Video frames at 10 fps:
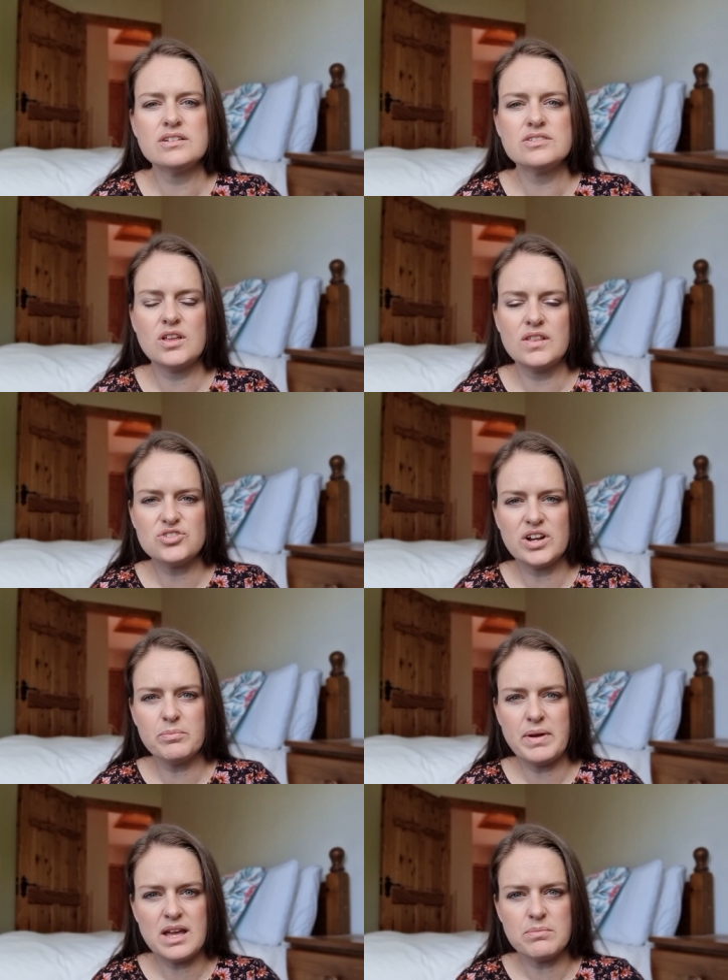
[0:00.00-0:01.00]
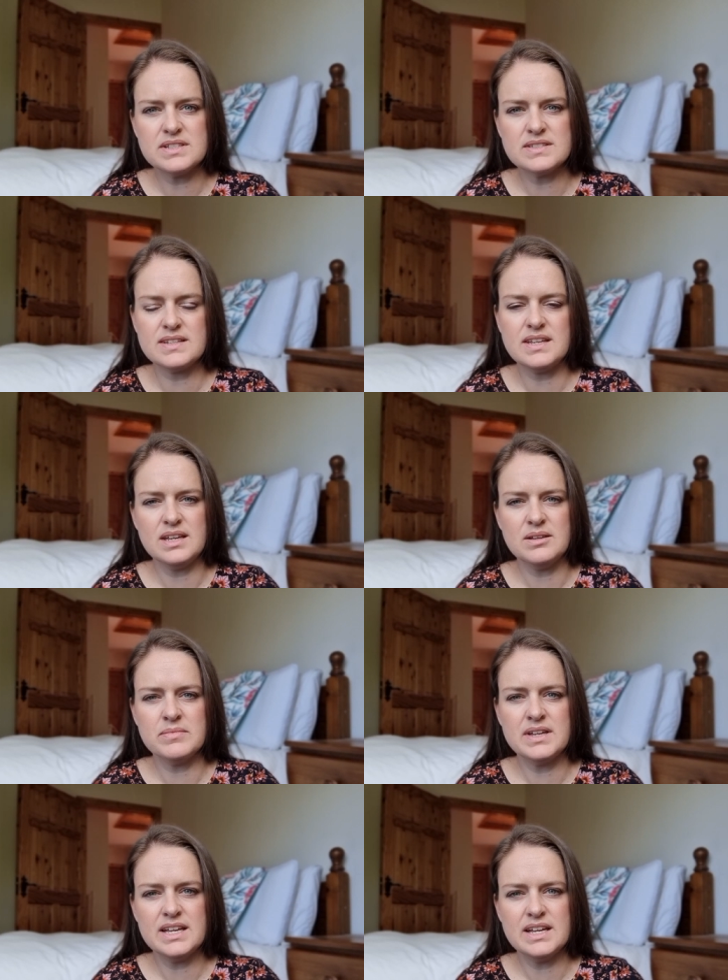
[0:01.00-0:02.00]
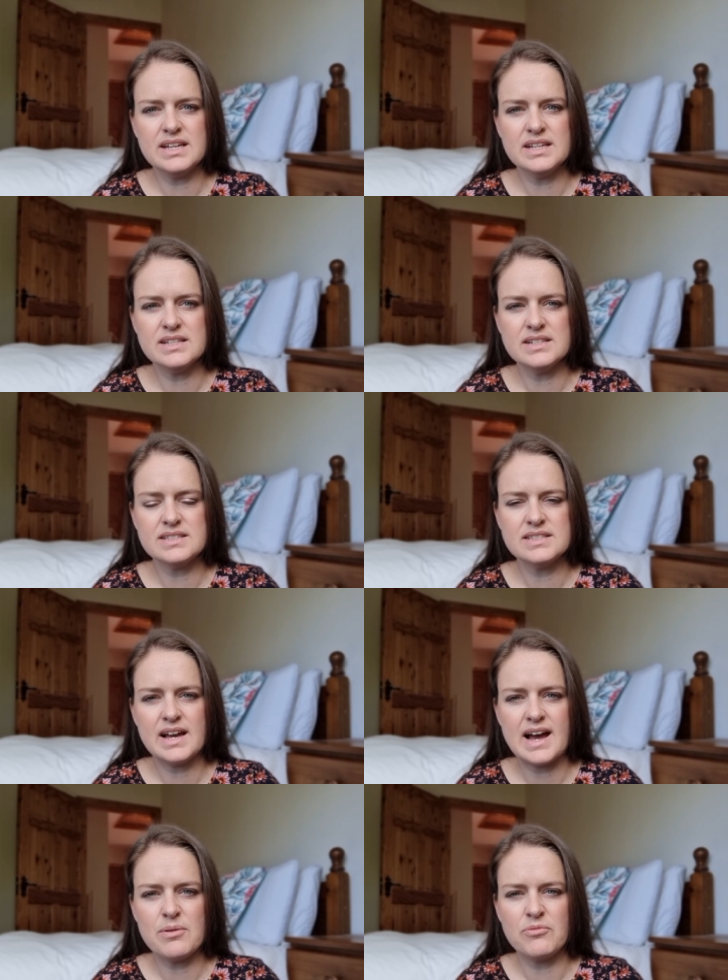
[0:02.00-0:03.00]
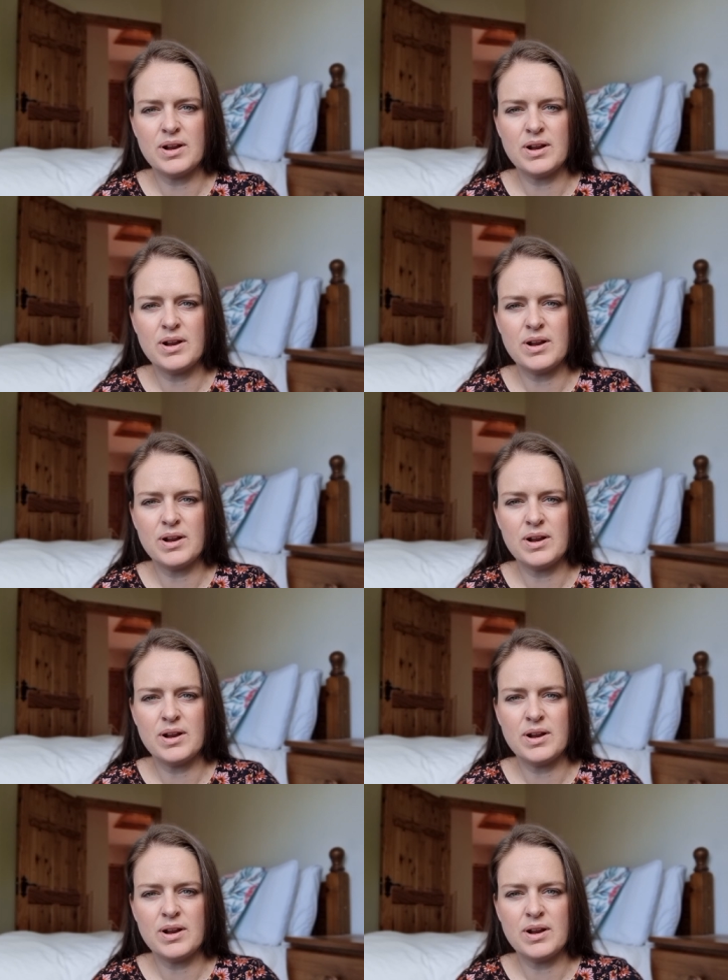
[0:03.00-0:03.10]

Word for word: So the drug payment scheme is um,